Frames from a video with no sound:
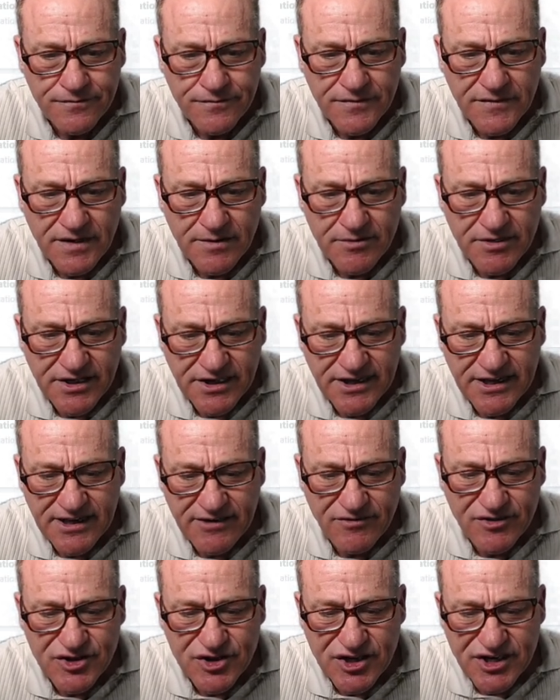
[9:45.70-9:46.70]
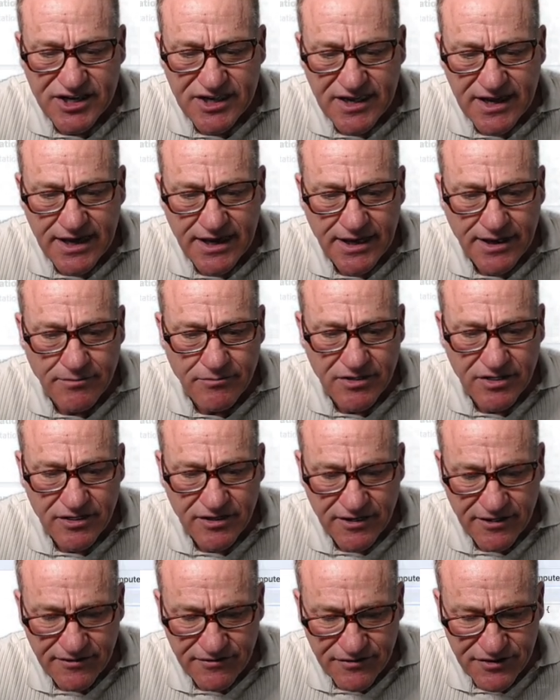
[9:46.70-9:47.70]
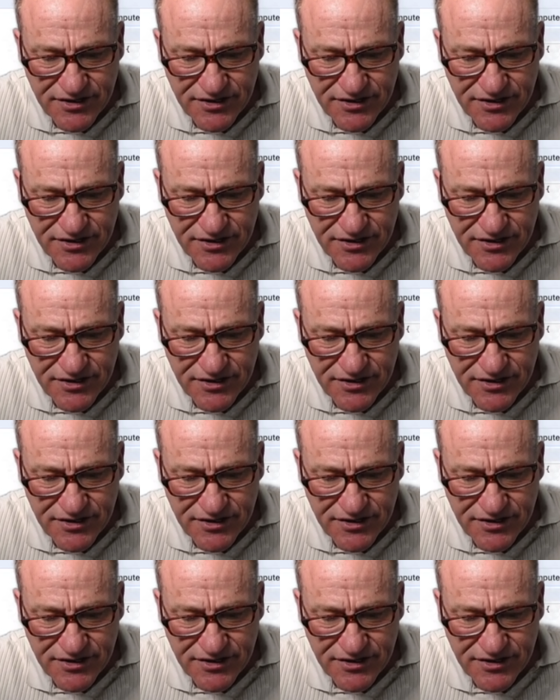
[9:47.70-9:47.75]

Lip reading: going to give it the name of